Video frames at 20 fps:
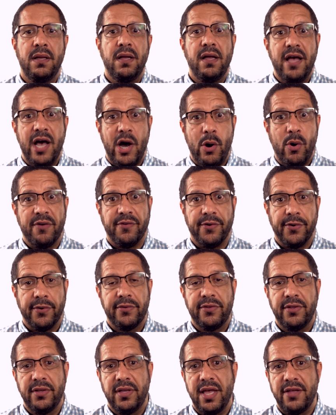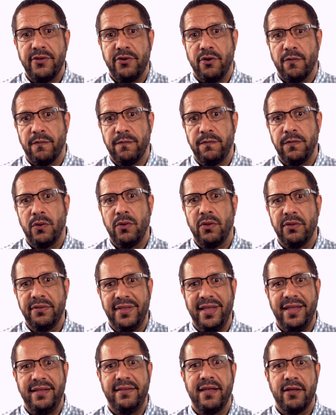However, to get your full
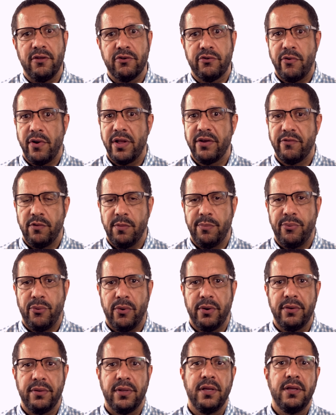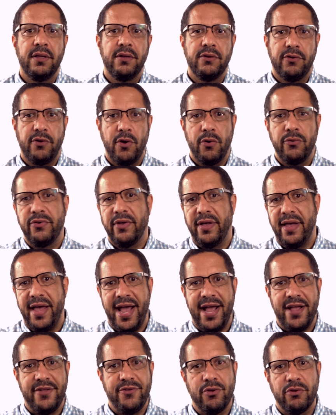detailed credit report, go to
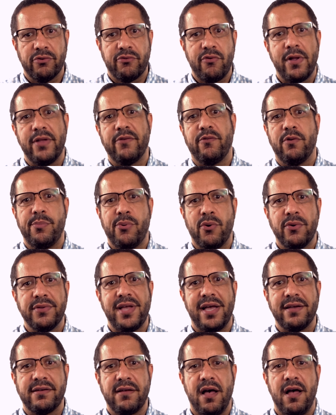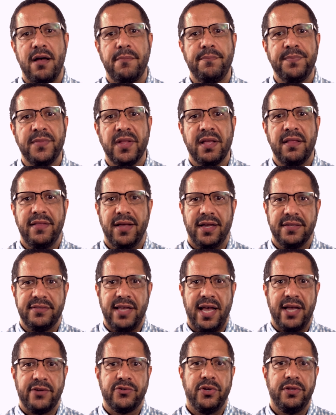annualcreditreport.com. That's
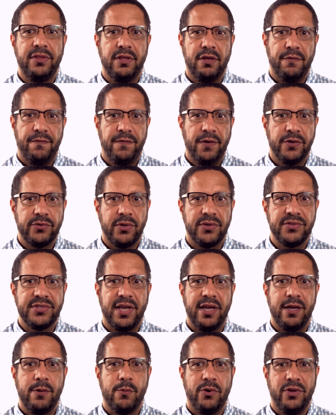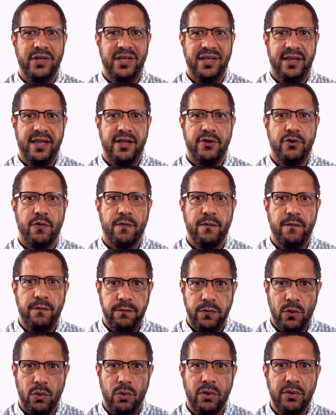actually the official site where you can get your
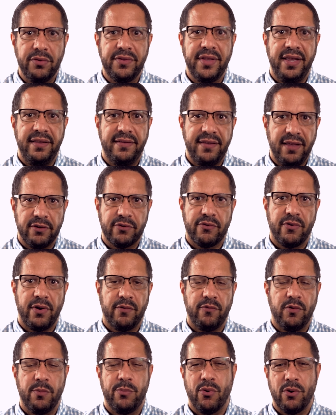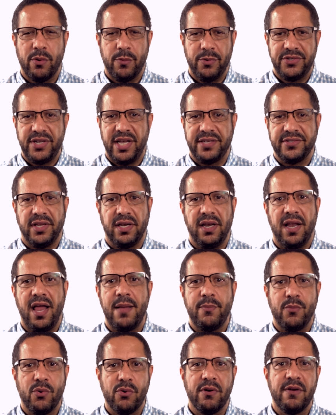full detailed credit report, which has a
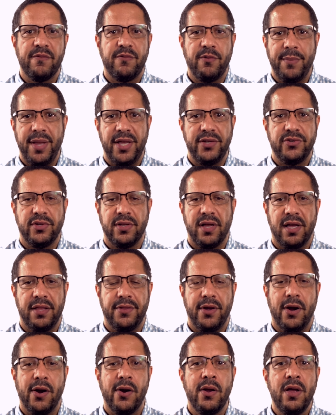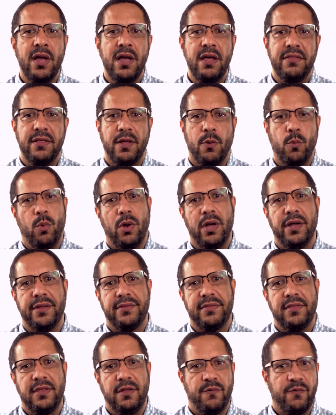lot more information on there than
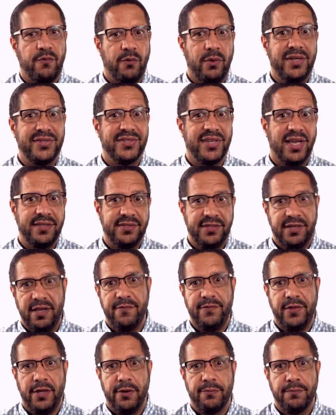what the free sites give you.